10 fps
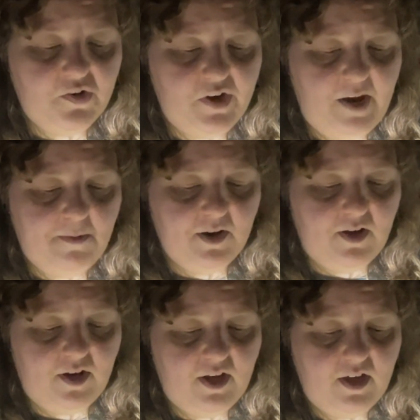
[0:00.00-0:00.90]

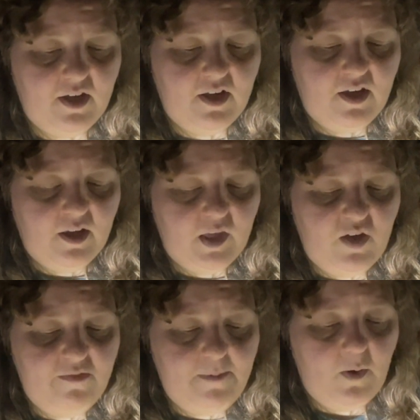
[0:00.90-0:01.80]
neighborhood.
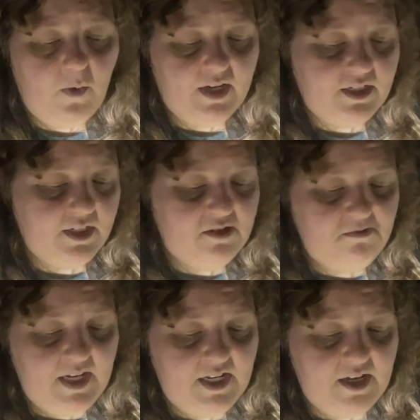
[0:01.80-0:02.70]
You've been wanting to
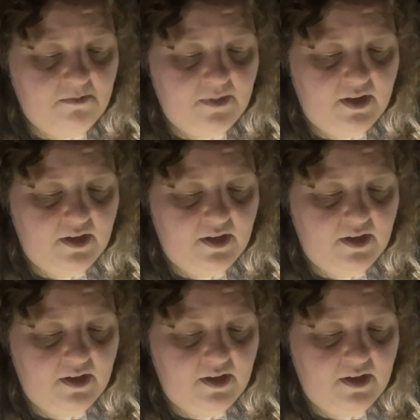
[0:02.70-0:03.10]
meet him.